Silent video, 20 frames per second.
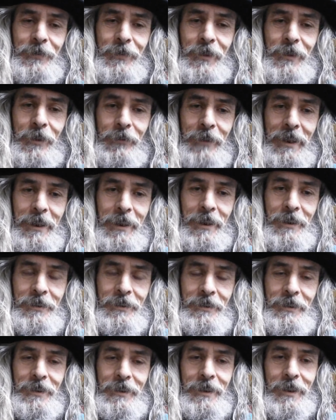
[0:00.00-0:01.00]
the
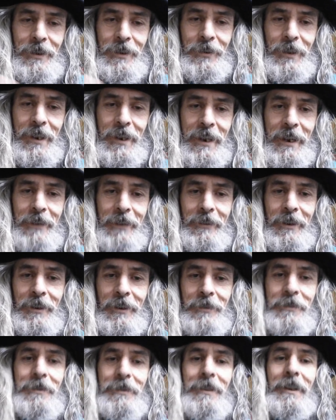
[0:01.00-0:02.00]
villain and the
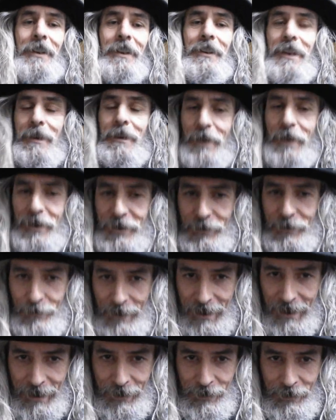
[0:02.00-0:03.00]
hero, and they both
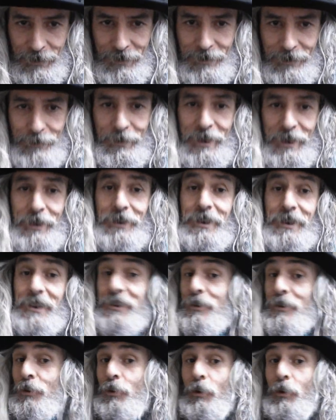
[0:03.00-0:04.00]
bow because
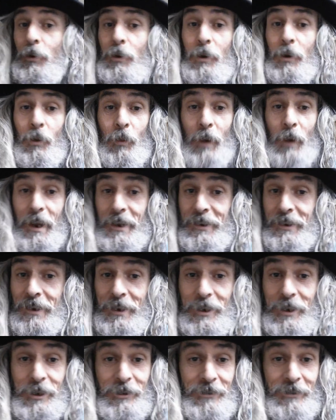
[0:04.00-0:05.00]
it's all one
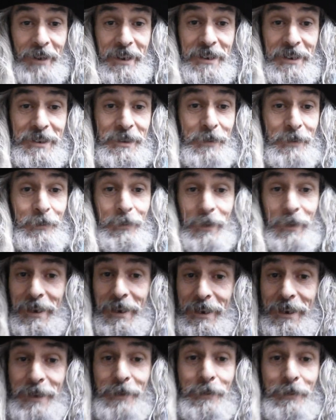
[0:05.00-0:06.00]
great
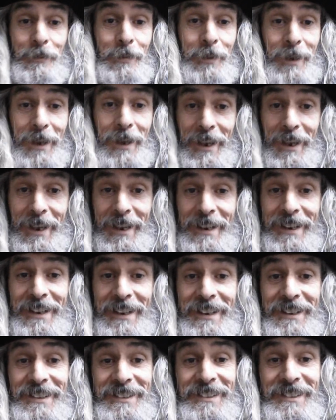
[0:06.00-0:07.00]
big
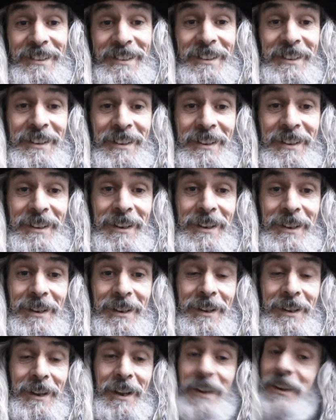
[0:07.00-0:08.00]
play.
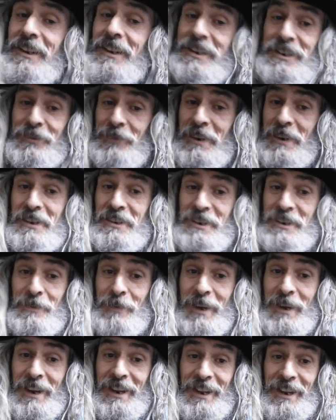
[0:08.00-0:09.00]
And it's fun to
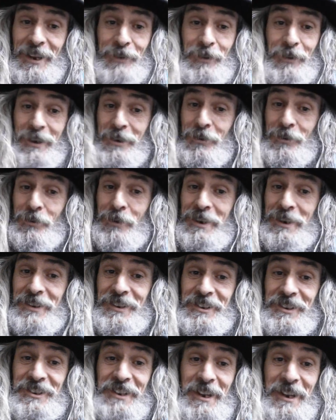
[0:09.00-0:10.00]
play. We're all in
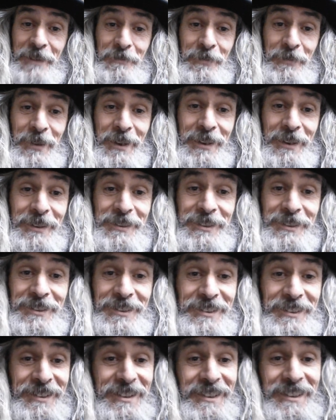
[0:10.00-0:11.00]
the
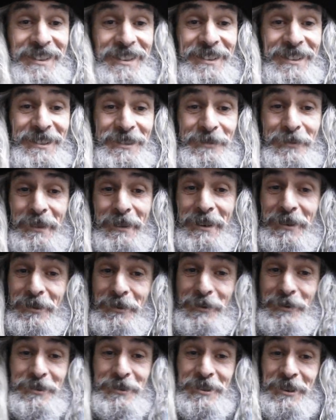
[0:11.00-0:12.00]
sandpits. We're
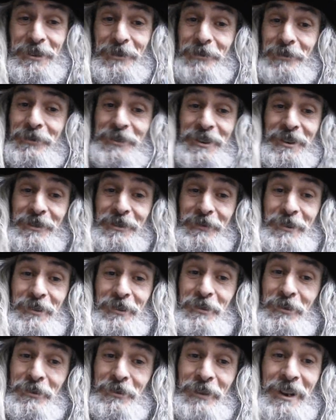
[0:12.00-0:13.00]
all children.
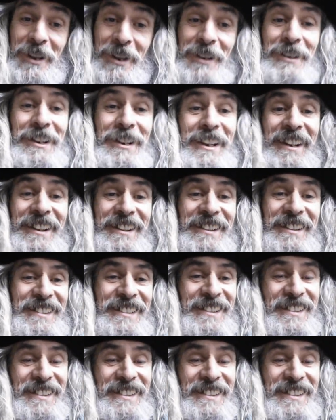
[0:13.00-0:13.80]
We're all learning.